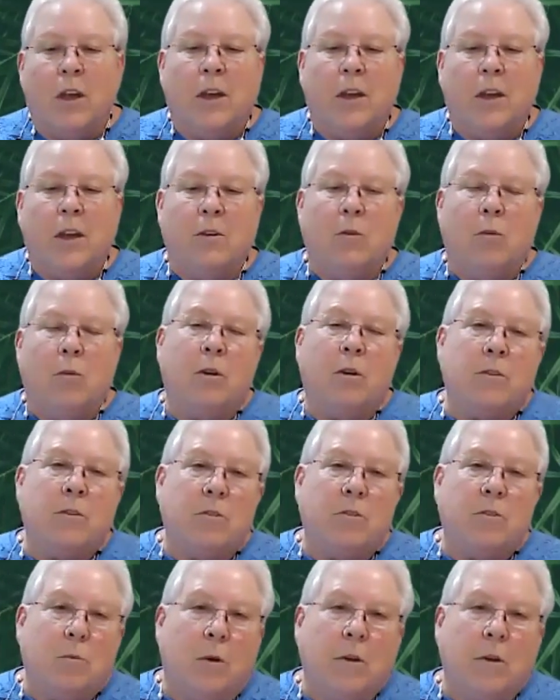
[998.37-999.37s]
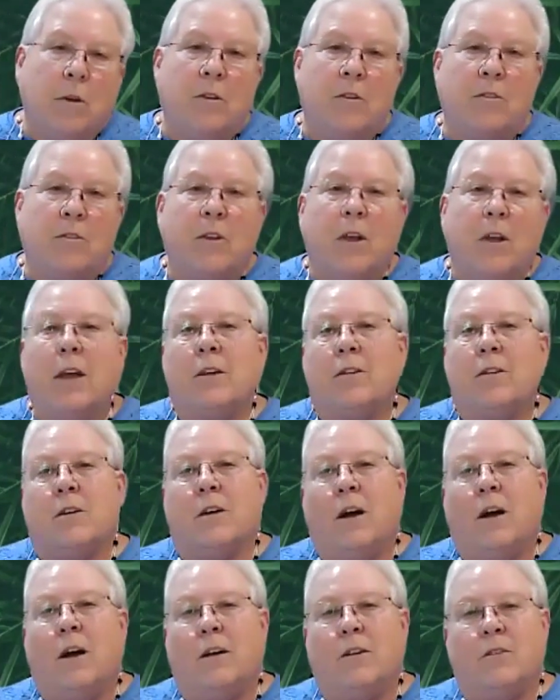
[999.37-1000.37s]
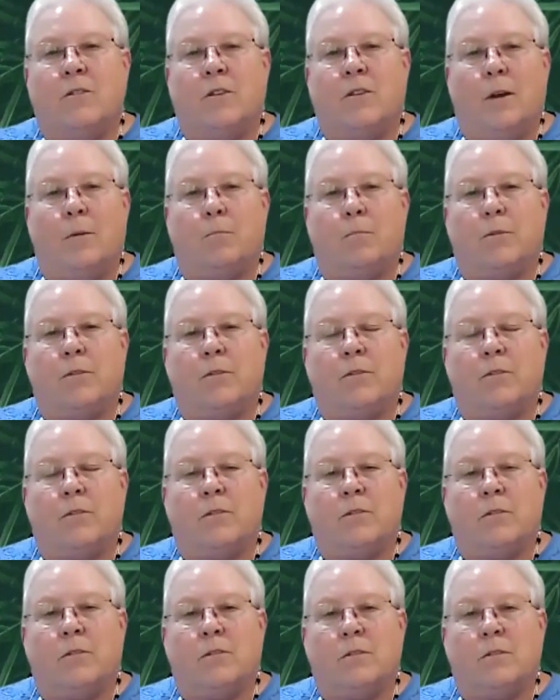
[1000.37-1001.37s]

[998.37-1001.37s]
in order to understand concepts.